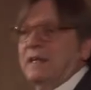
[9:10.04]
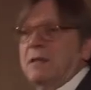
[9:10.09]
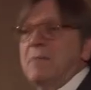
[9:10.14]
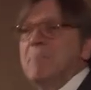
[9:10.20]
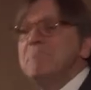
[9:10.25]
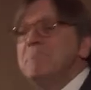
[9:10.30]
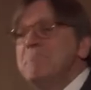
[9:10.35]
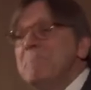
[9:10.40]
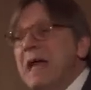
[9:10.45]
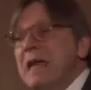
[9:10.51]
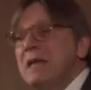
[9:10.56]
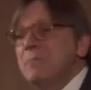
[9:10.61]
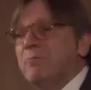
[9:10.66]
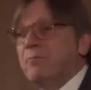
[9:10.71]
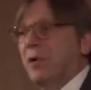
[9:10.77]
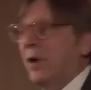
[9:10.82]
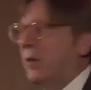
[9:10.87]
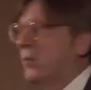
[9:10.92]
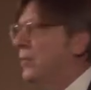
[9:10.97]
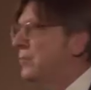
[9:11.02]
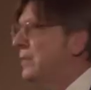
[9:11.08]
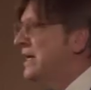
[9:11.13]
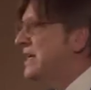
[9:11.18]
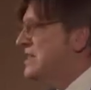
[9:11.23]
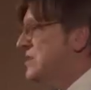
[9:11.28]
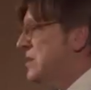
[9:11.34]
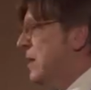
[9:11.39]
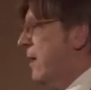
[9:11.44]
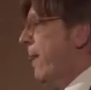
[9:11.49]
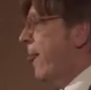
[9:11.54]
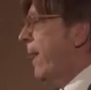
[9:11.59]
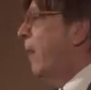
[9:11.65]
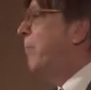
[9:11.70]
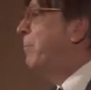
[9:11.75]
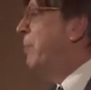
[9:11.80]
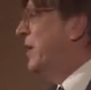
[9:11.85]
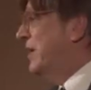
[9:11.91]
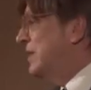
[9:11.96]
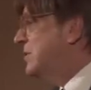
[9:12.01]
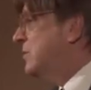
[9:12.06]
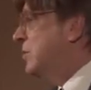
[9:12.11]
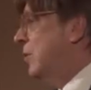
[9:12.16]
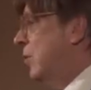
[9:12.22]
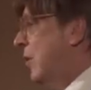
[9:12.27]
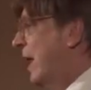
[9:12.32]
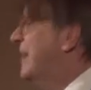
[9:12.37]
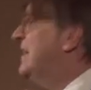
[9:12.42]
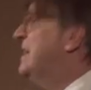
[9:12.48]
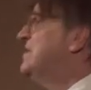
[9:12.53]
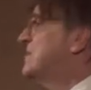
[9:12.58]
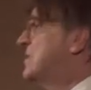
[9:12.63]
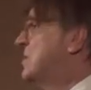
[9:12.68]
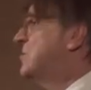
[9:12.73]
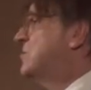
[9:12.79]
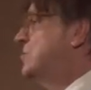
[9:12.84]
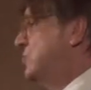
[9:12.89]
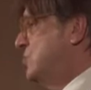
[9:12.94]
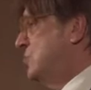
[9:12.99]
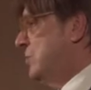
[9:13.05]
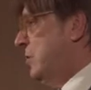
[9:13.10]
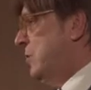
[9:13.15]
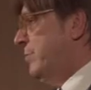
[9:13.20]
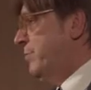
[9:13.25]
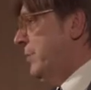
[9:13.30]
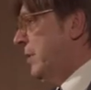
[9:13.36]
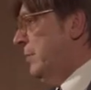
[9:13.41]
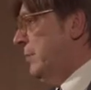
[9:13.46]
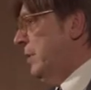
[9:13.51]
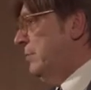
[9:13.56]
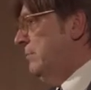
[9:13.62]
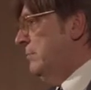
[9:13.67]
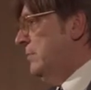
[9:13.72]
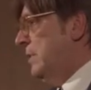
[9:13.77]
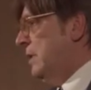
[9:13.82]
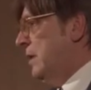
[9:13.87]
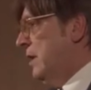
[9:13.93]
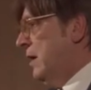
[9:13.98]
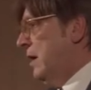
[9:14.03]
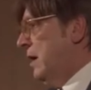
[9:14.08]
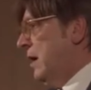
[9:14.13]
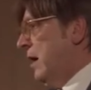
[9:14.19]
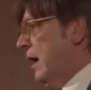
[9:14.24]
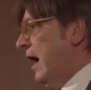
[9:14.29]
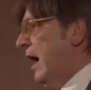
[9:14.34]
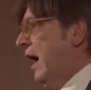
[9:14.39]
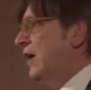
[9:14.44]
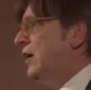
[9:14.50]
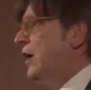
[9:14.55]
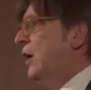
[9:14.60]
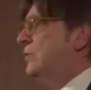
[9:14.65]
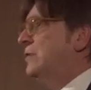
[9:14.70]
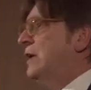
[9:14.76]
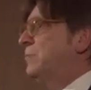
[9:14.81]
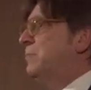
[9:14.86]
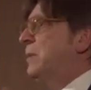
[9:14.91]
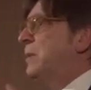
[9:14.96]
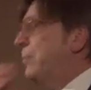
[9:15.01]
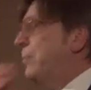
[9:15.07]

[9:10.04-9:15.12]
that the main problem is a political and institutional problem. I know that